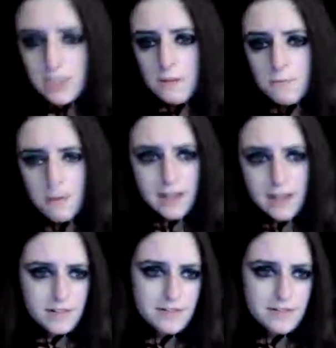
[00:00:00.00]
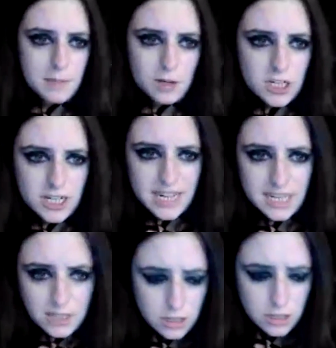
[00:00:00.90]
wave of emotion
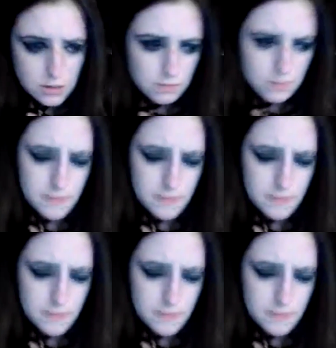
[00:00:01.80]
hits you,